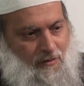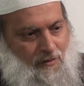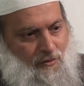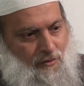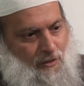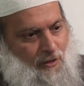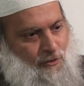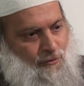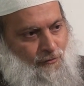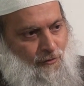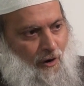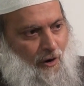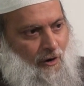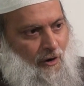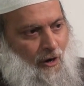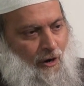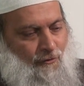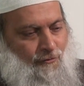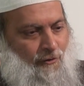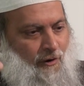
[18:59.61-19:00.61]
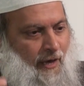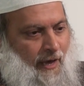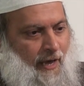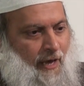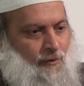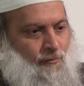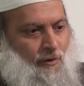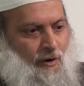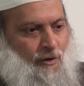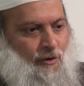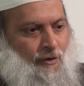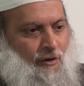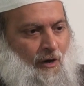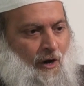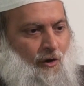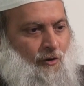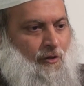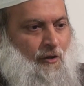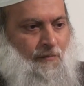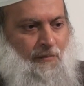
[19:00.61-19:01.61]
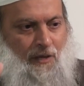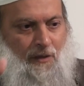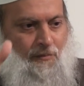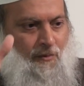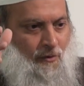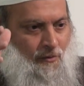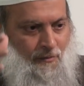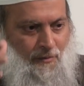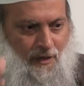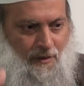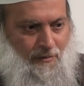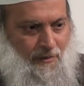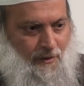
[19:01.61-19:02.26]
to this far off land where you know the people